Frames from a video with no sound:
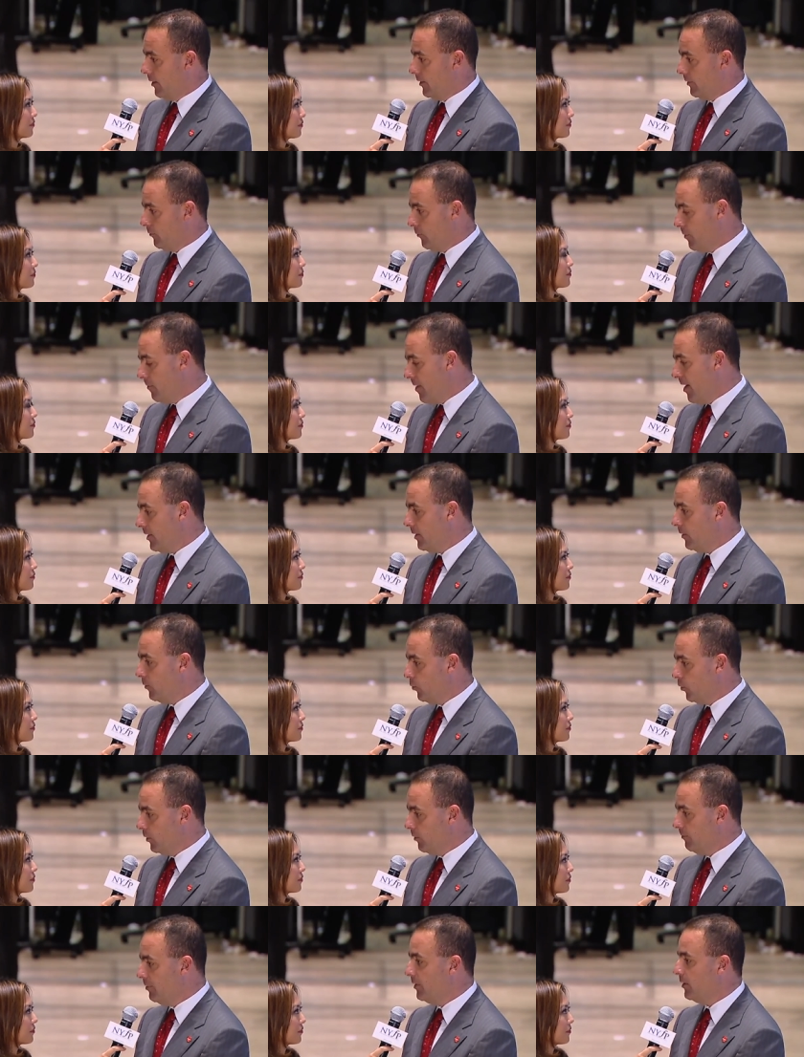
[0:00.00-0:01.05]
Remaining
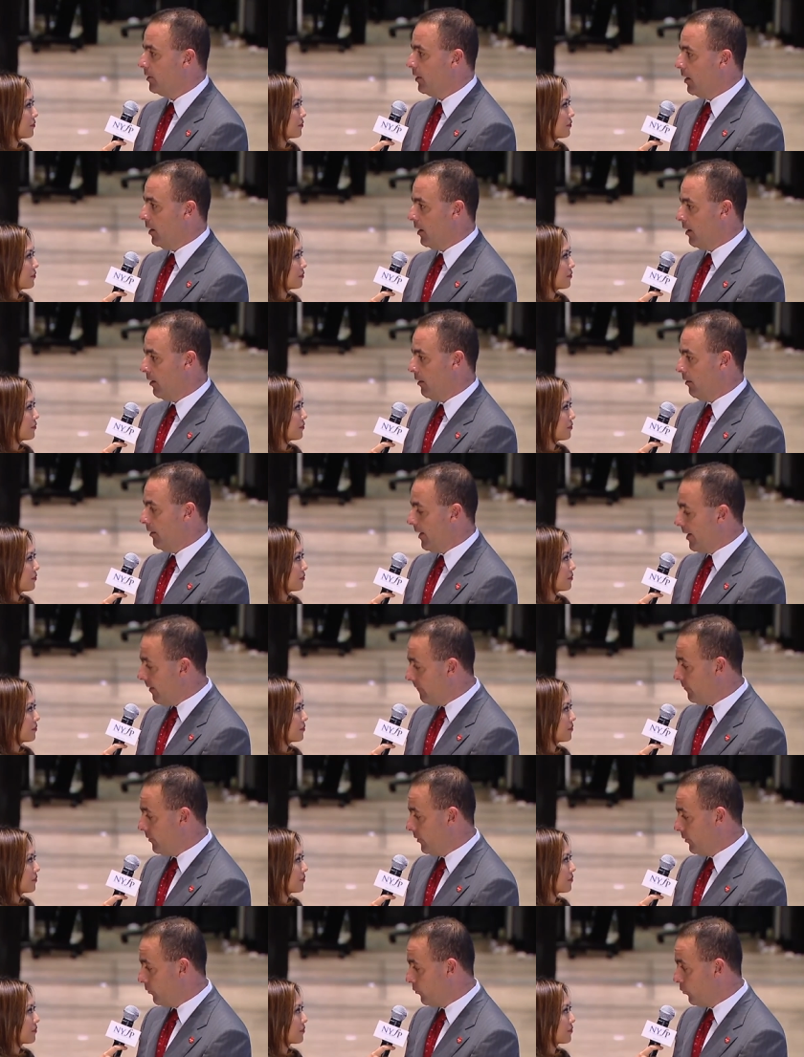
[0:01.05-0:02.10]
will be
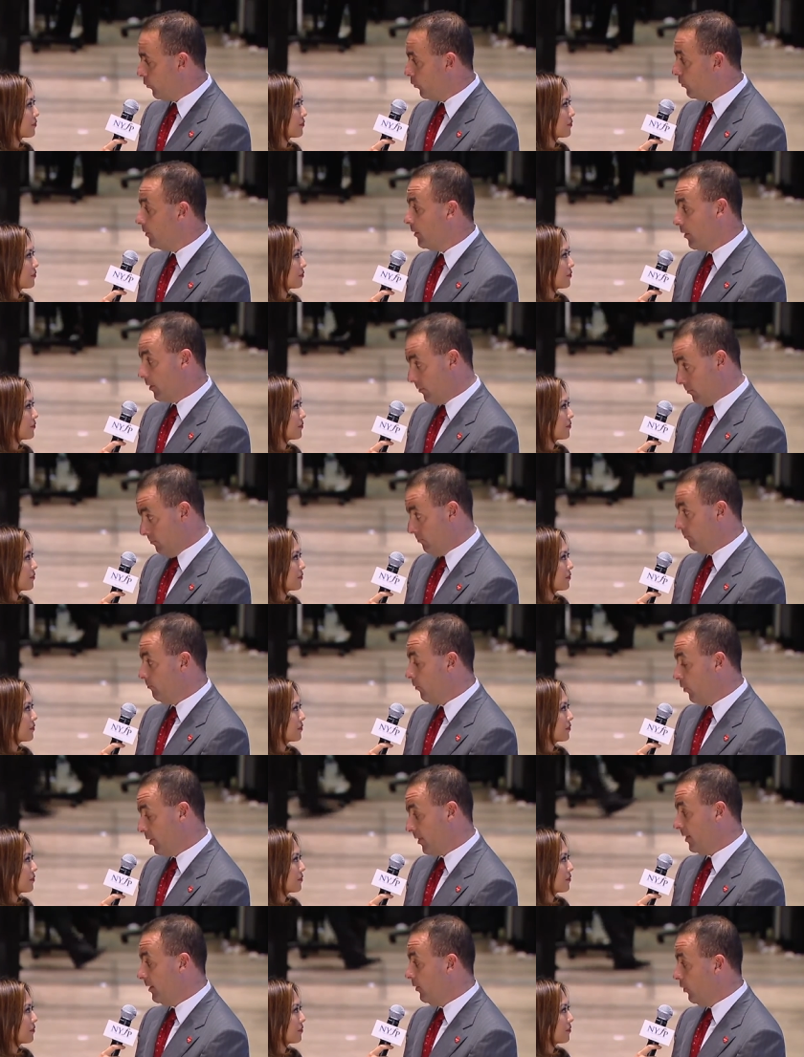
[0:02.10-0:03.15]
heavier crude,
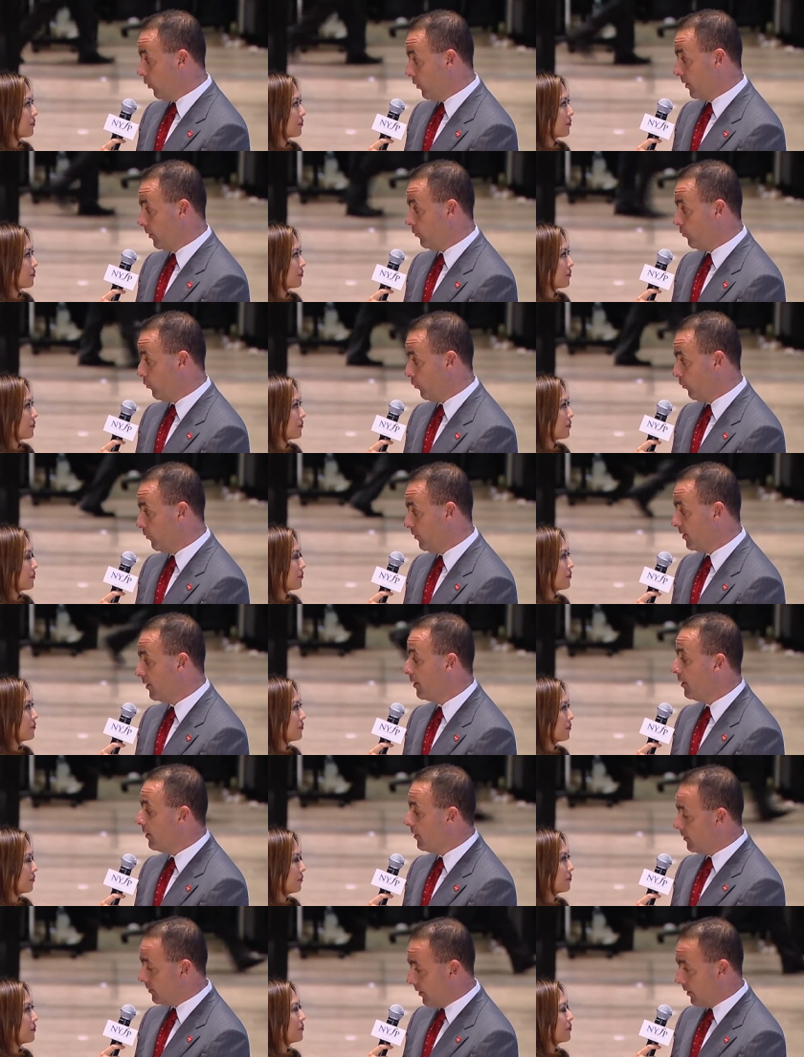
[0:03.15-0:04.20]
mostly local crudes,
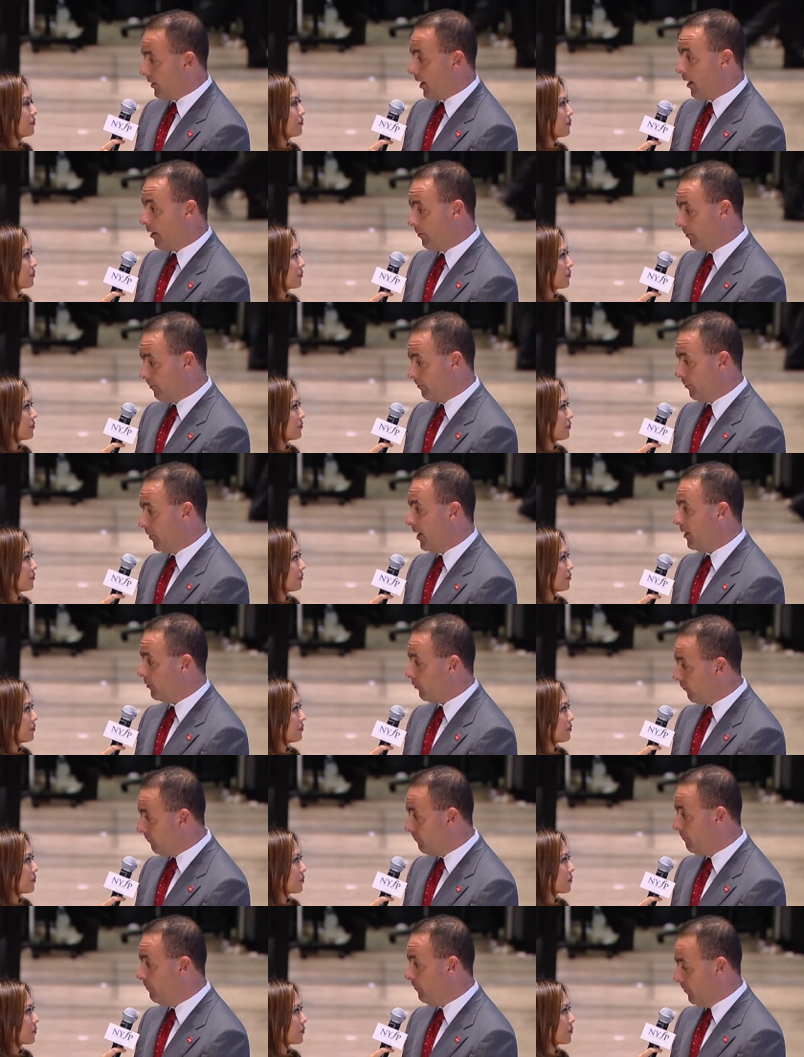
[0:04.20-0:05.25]
that are priced
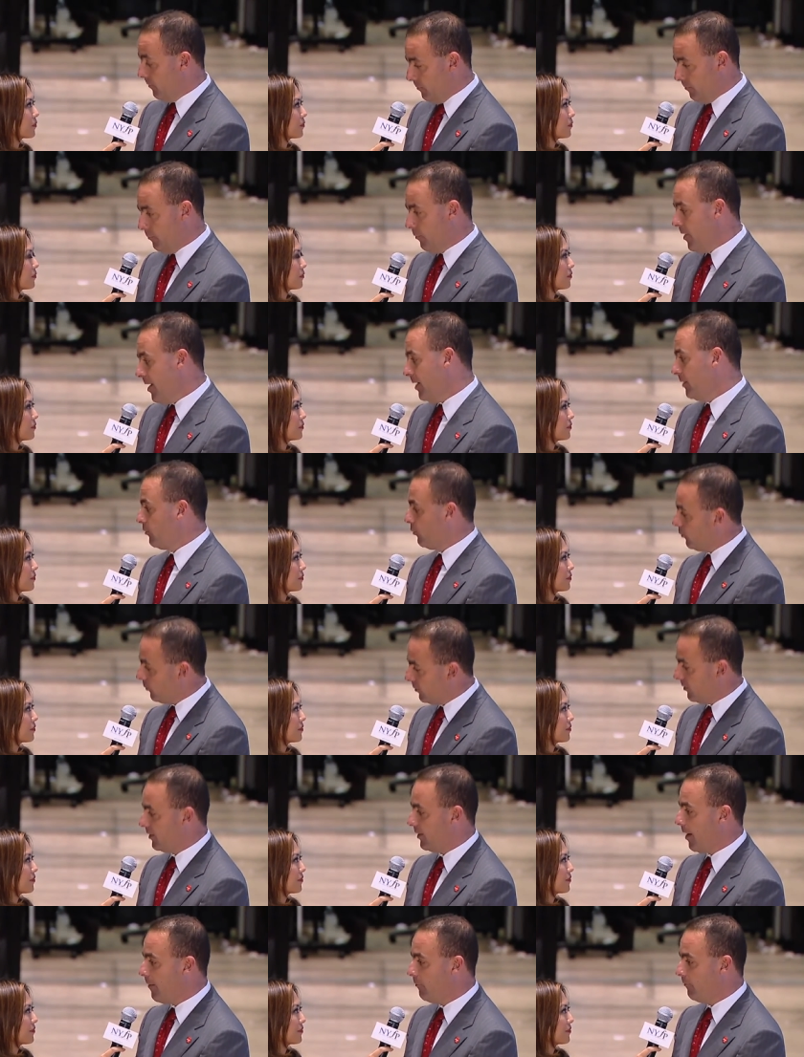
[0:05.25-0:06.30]
off Brent or
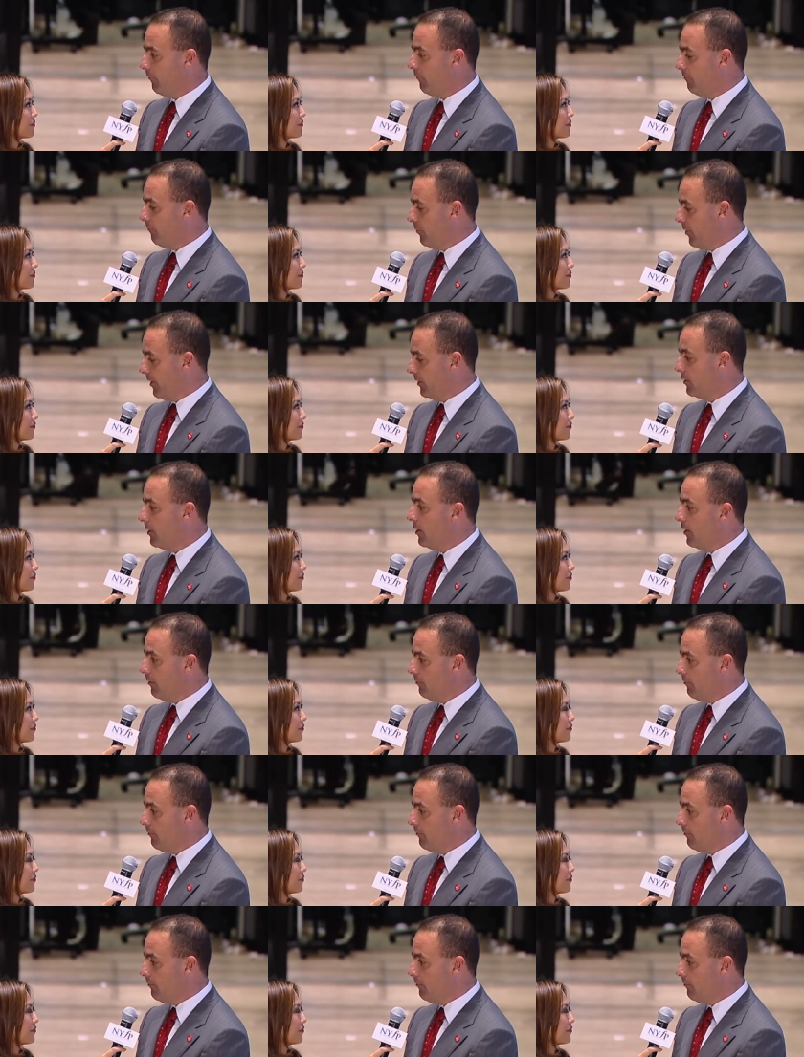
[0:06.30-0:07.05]
some of Brent.